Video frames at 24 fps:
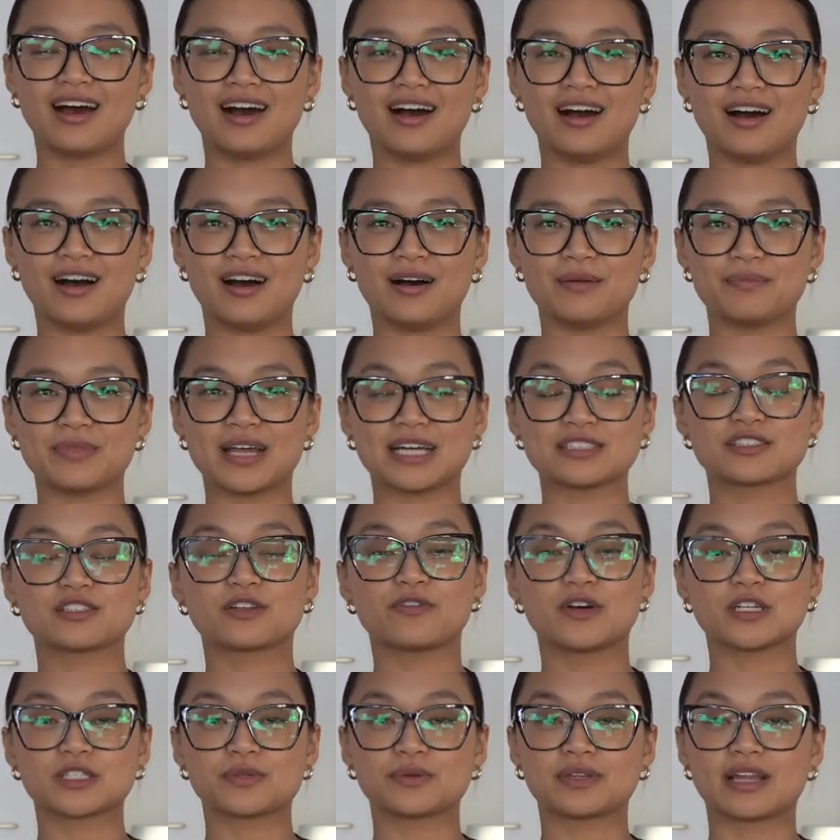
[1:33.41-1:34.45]
That's the
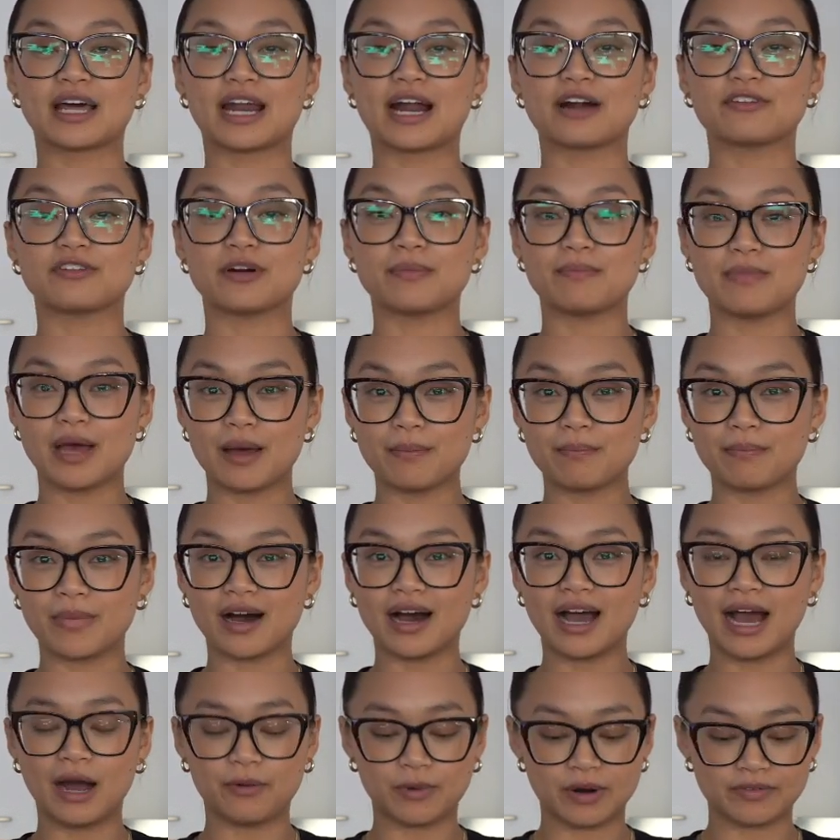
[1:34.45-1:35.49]
first one that I
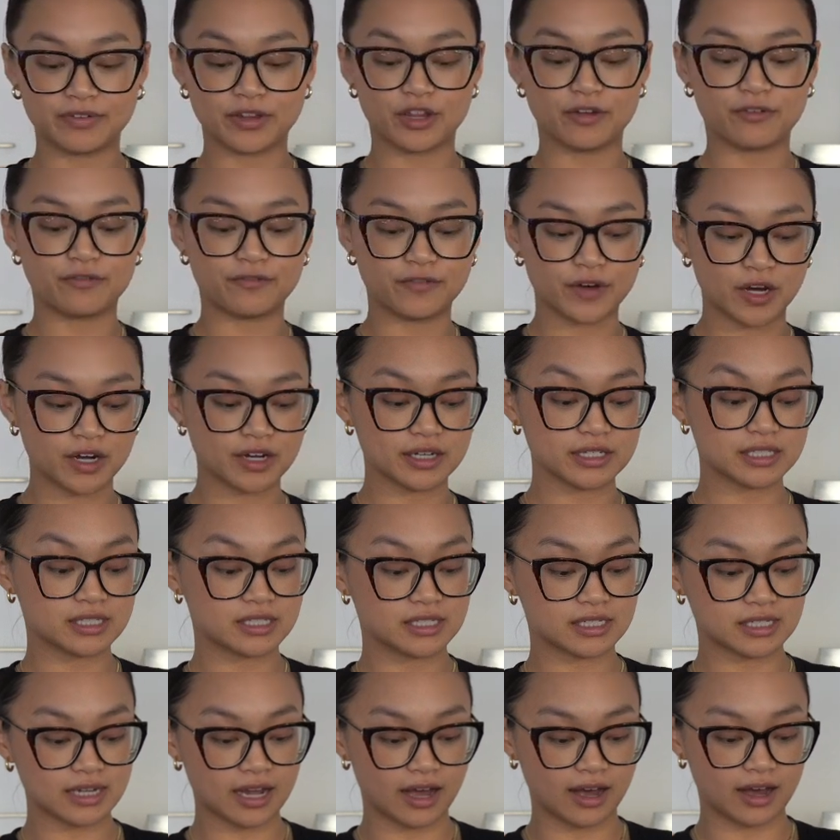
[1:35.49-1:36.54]
remember. However, the
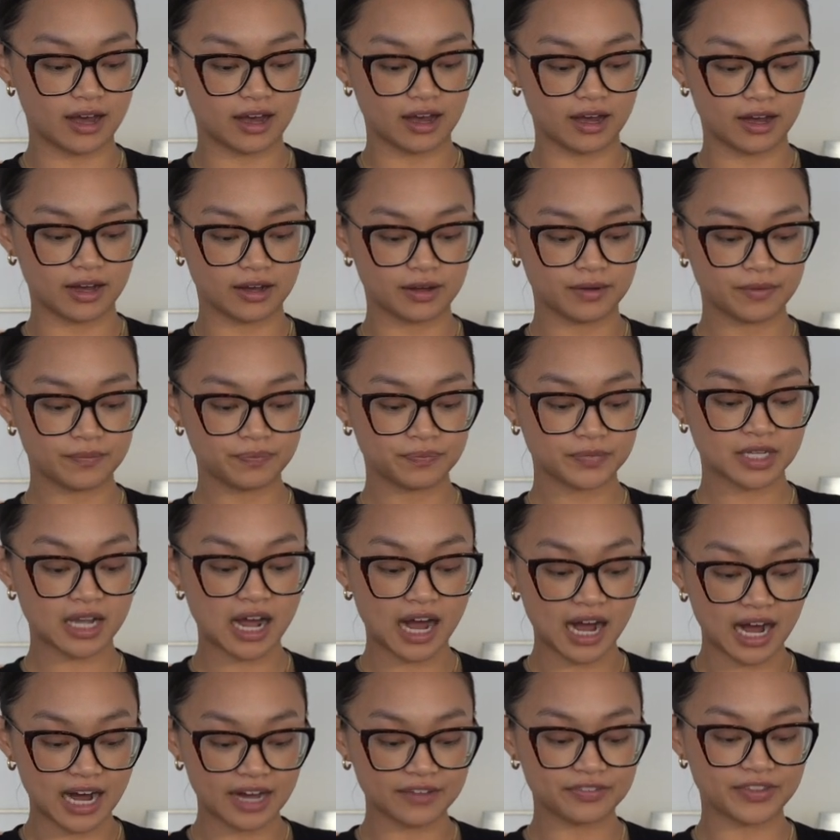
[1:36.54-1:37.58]
first
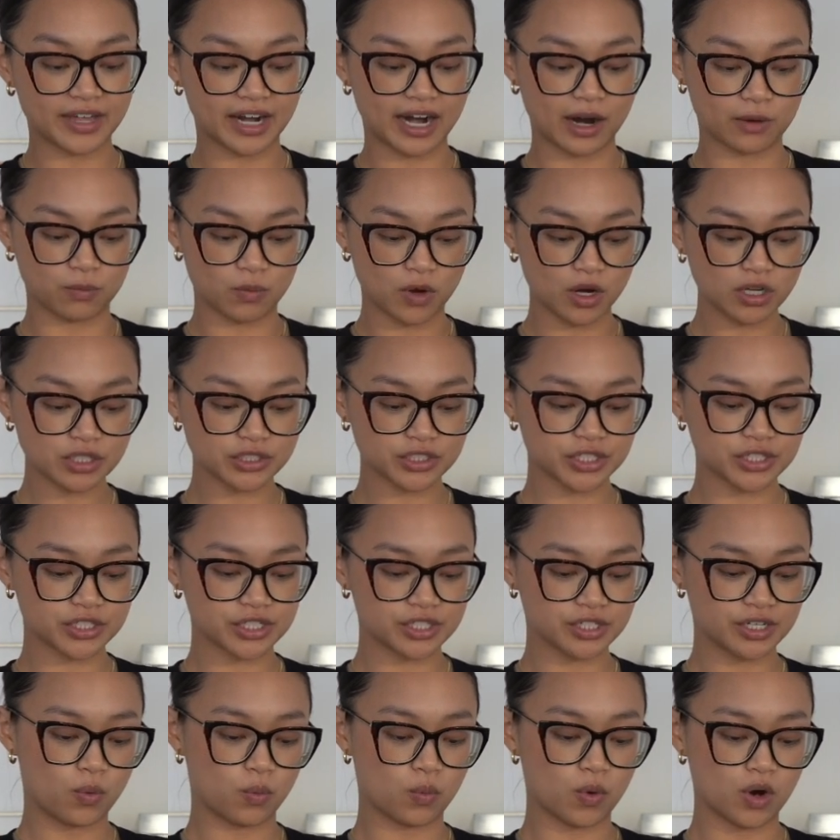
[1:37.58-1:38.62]
card that I
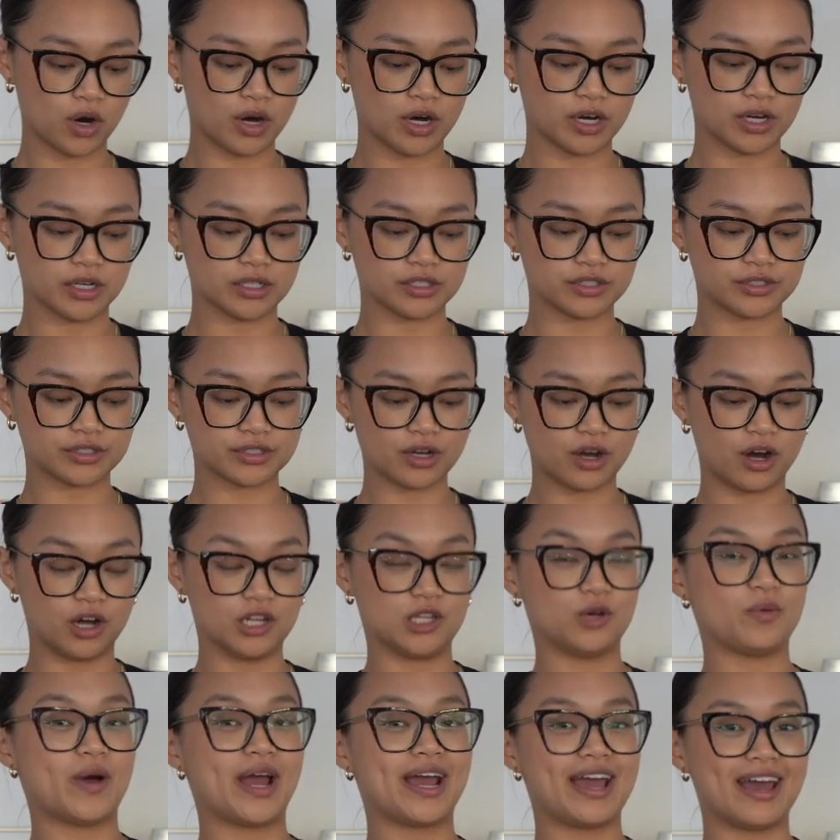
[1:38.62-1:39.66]
watched was
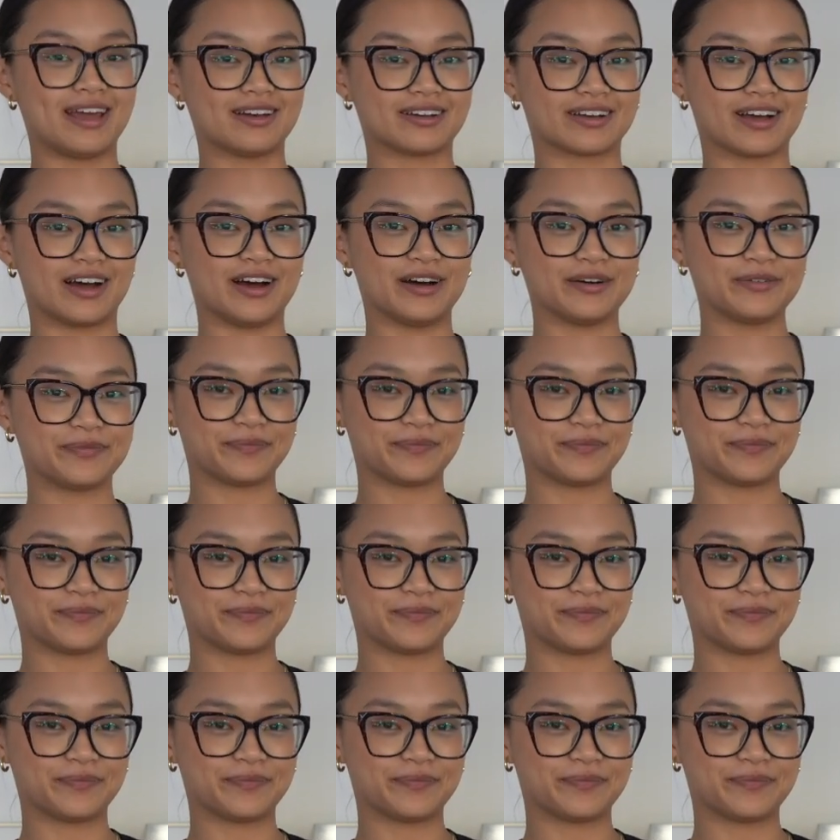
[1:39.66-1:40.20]
Holloway Edgar.